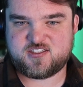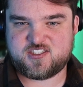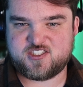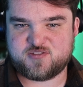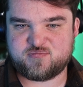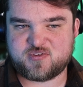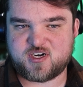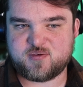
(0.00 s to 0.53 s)

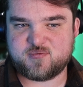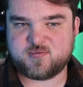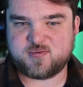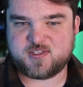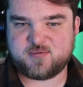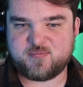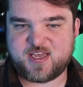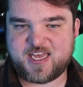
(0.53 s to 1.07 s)
She's
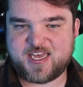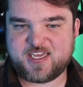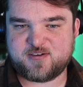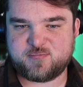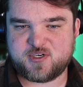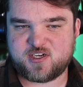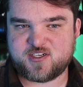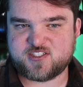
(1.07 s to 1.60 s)
probably
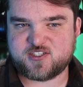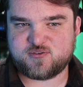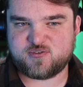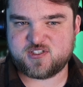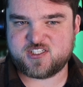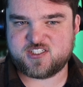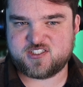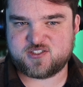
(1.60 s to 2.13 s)
mad, but also
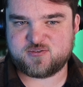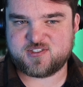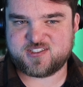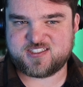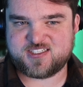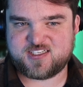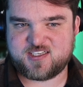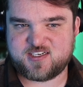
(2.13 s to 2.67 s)
really just
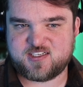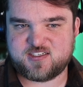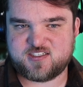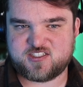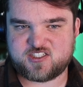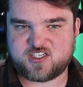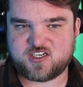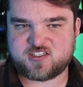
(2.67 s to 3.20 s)
wants to get
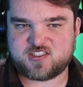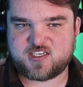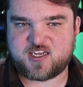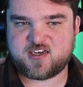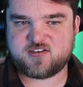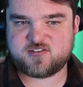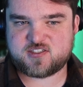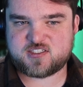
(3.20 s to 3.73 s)
into Chuck's
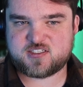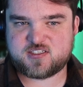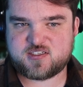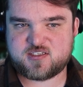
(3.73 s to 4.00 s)
house.